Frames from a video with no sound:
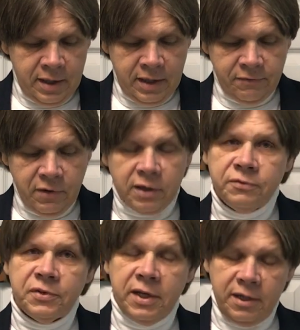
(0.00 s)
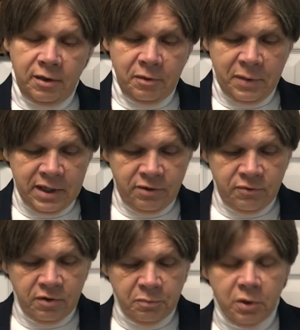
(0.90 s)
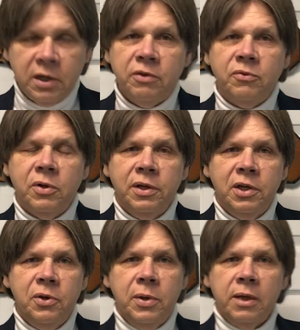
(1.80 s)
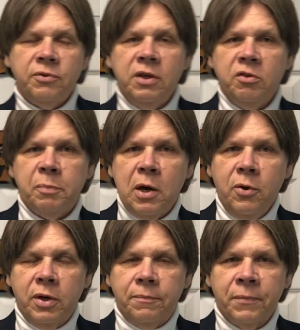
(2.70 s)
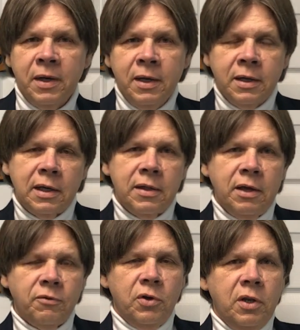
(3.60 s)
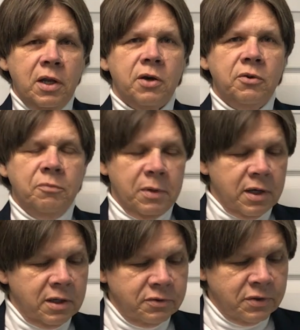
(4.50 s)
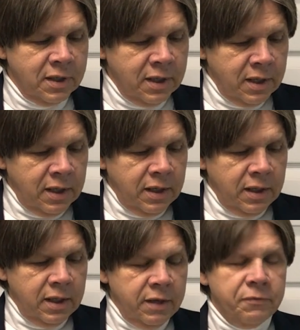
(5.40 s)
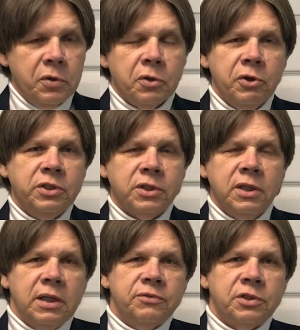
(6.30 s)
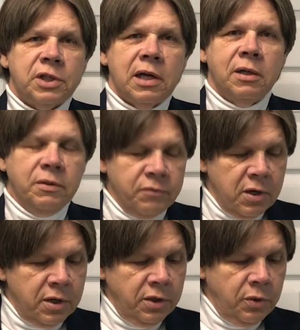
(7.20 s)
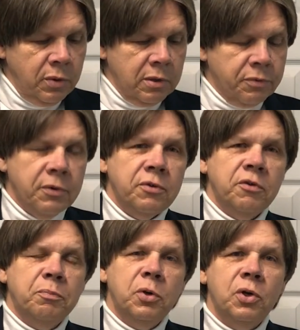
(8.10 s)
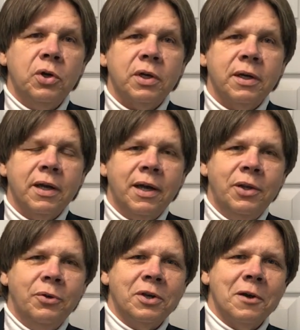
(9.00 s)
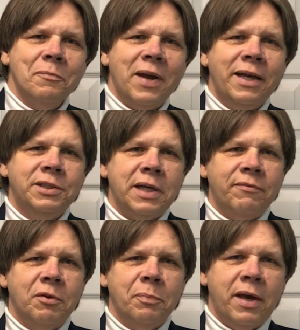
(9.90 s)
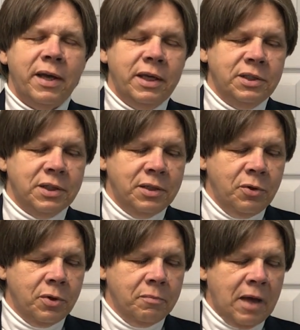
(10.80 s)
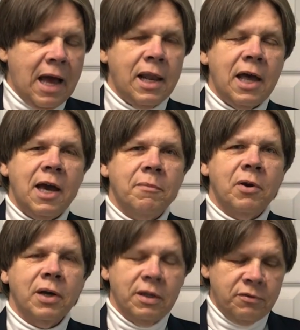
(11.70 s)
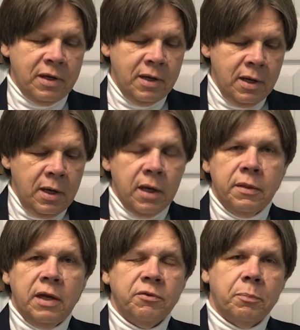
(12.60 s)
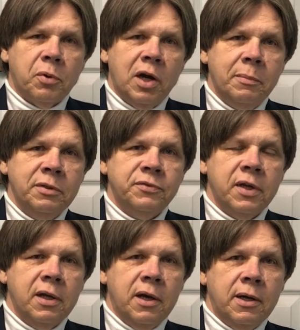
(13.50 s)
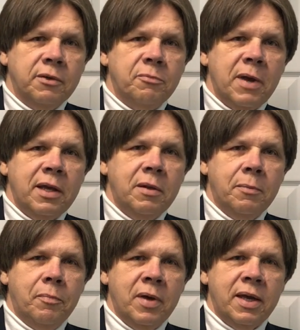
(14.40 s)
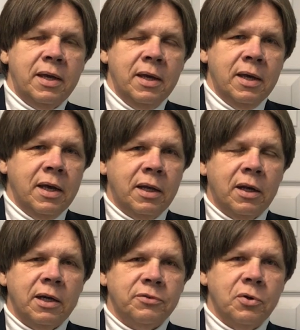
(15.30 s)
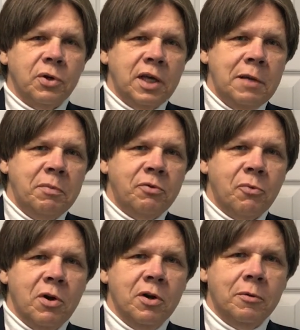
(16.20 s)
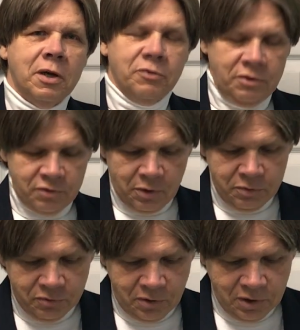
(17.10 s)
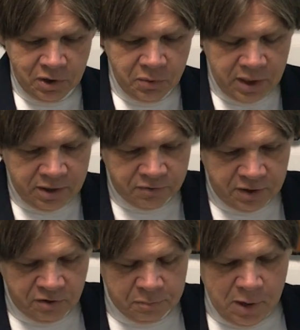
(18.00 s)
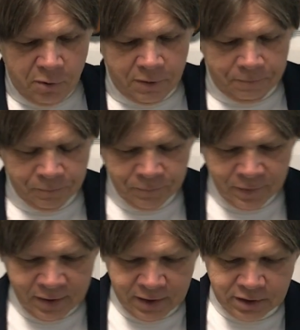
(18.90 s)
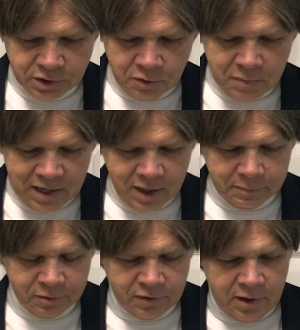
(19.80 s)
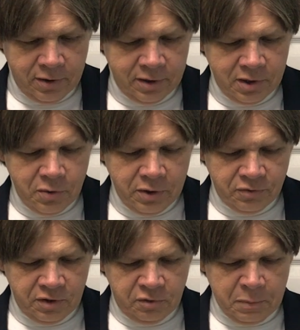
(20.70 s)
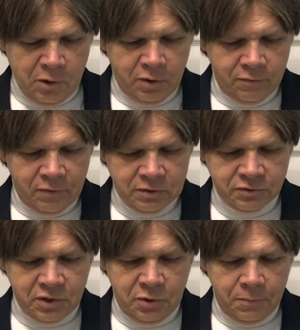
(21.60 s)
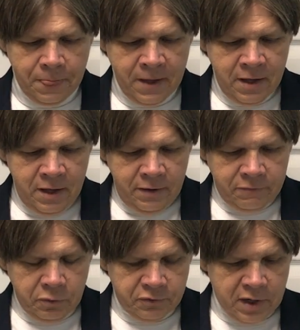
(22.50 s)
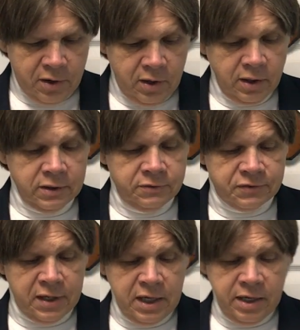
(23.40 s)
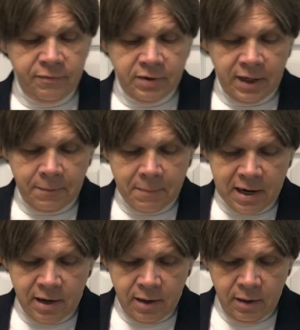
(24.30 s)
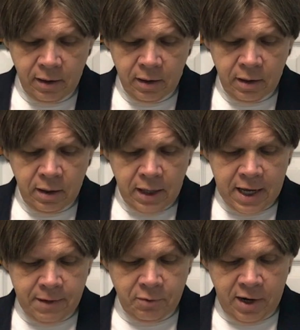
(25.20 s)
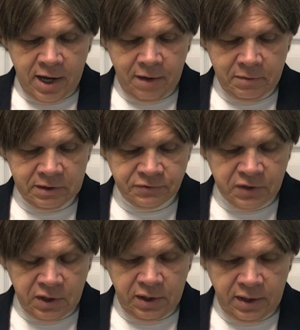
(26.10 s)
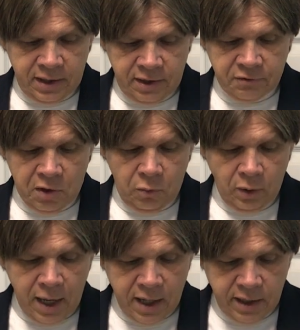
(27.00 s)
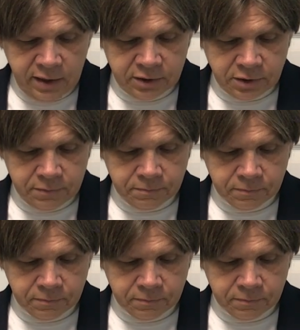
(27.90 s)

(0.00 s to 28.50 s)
And if God said it on the pages of this book, he's going to do as he's spoken. Now, that's good news, because if you're a Christian as a child of God, you can go through this book and you can turn page after page and you can highlight, mark, and say, that's a promise that God's made to me. And God's going to keep his word, because he's always going to do as he has spoken. He showed back up to Sarah to do as he had spoken. Verse 2. For Sarah conceived and bare Abraham a son in his old age.